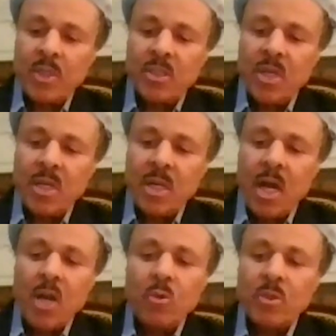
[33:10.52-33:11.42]
that's done
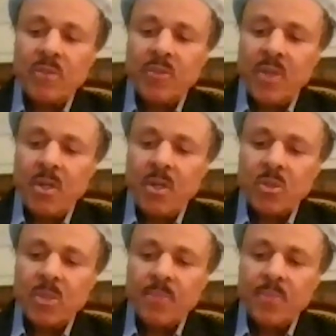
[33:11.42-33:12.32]
hundreds of
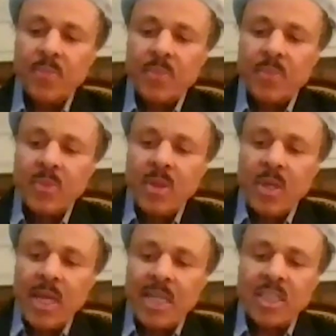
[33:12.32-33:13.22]
deals,
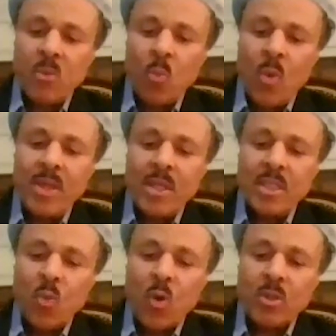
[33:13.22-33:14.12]
as one
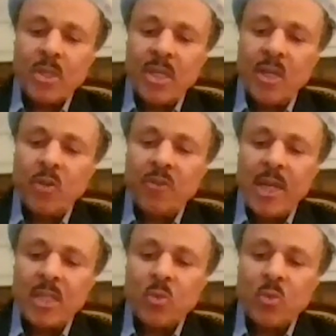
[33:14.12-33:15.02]
that's worked and
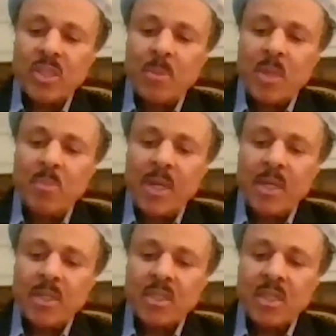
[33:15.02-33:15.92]
interfaced with some of the
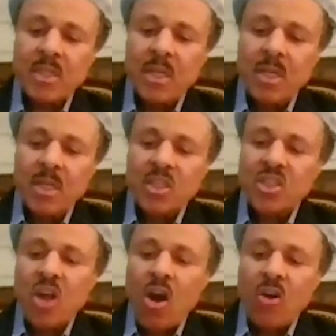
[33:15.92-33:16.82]
biggest
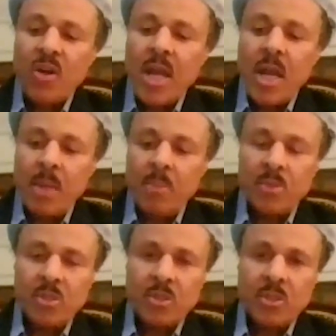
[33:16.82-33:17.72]
star
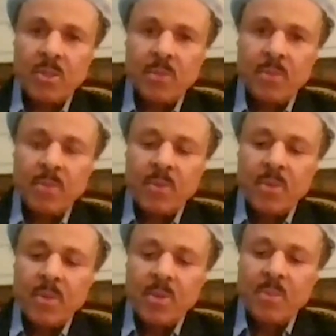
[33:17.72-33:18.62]
names,
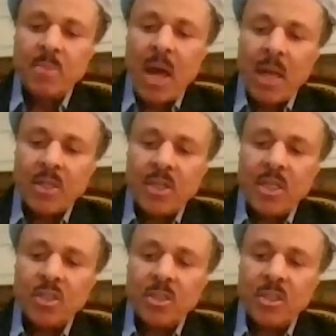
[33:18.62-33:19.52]

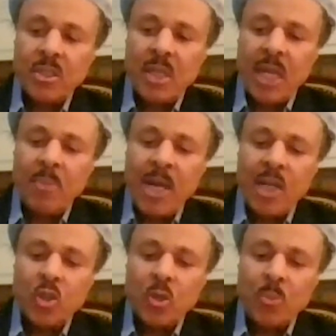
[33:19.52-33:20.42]
politicians, and
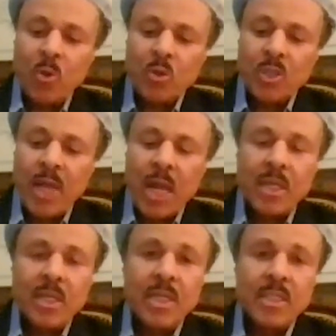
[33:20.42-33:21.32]
major
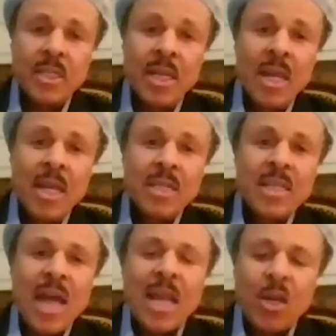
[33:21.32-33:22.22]
personalities and
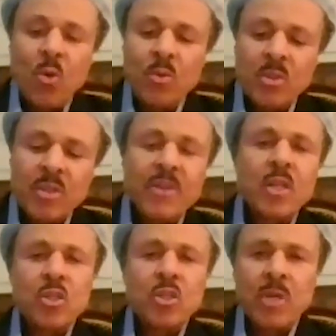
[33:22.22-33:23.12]
tycoons of
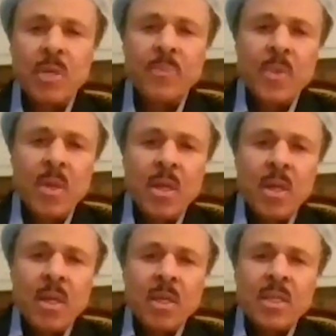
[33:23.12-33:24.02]
industry.
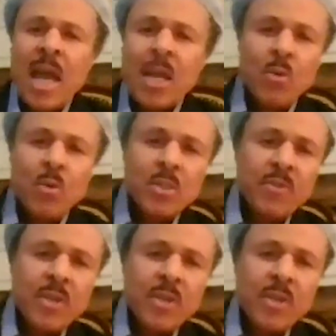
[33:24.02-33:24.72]
Tycoons of